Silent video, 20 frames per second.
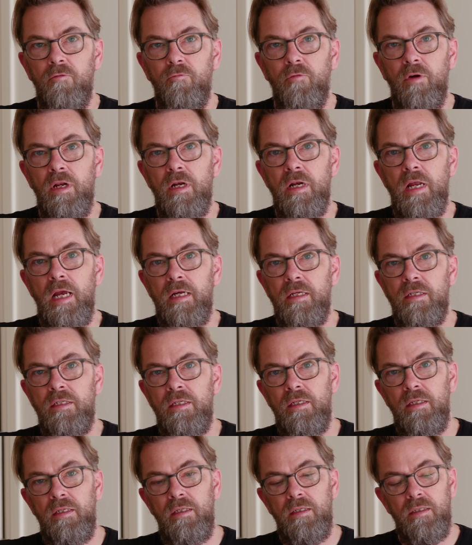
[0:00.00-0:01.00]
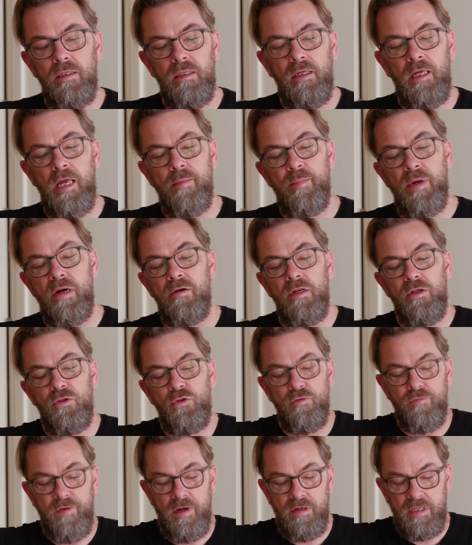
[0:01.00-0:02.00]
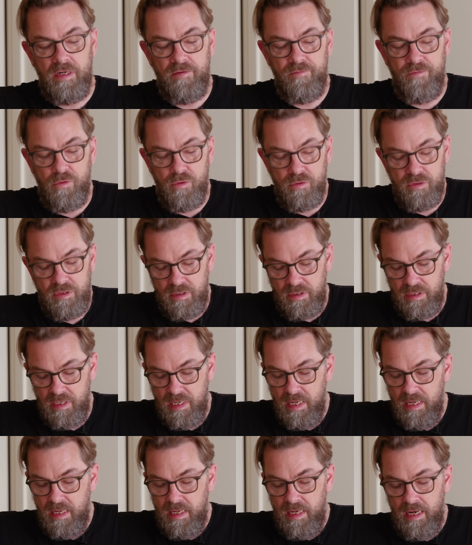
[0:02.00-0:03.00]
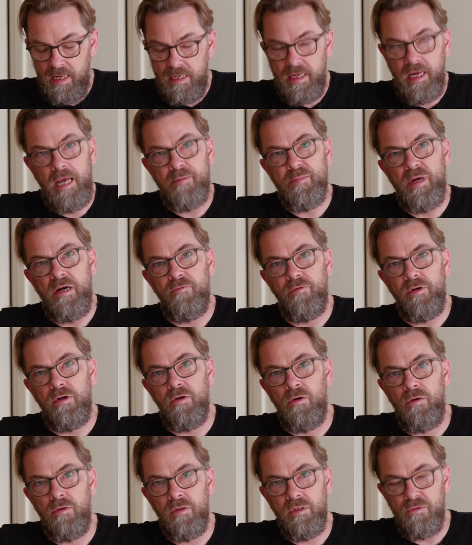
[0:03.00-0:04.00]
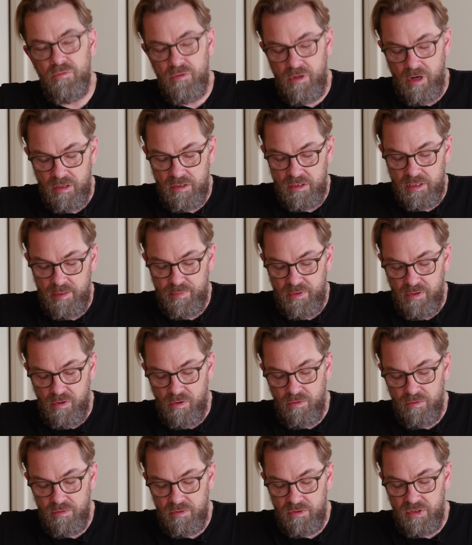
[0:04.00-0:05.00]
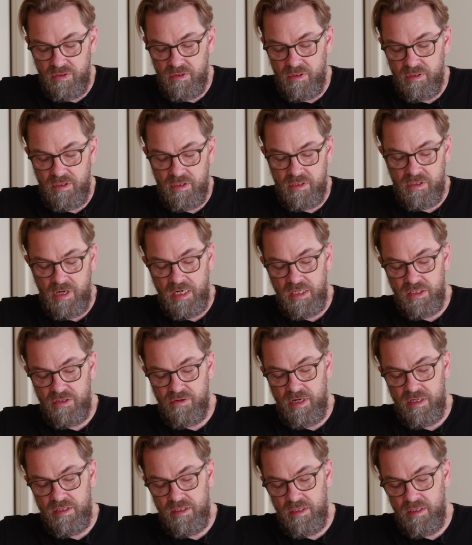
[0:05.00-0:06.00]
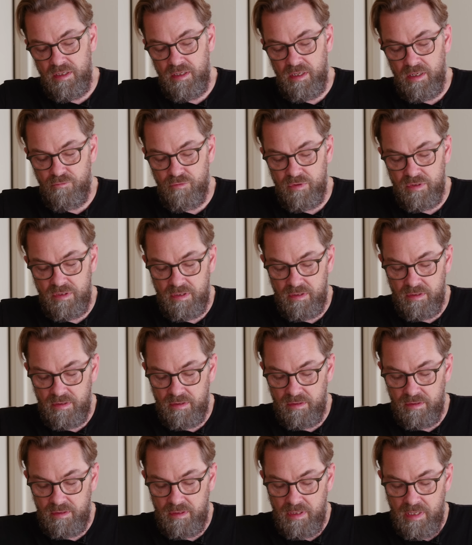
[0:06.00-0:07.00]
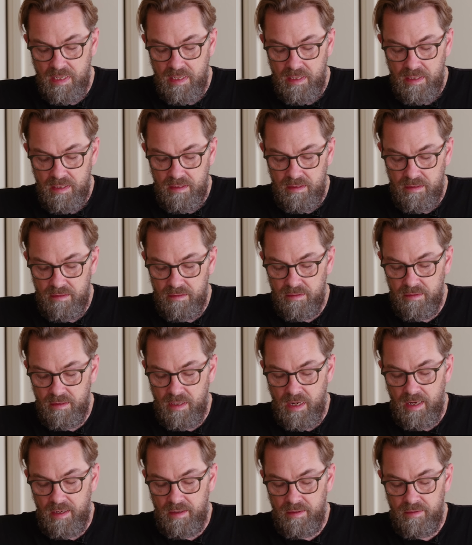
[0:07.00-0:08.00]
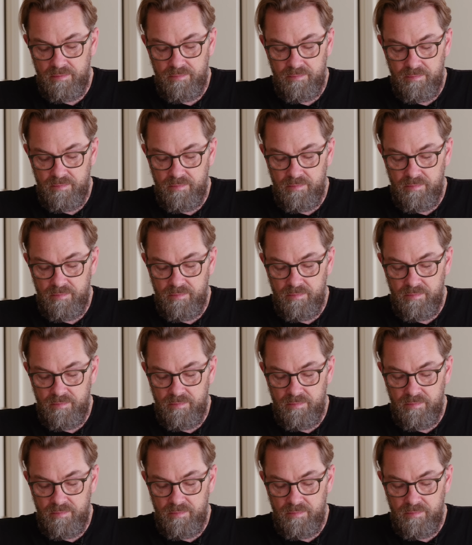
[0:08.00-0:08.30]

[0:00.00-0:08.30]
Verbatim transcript: When the Leica T came out in 2014, it came out with a whole new concept, whole design strategy. It was a, uh, a, uh,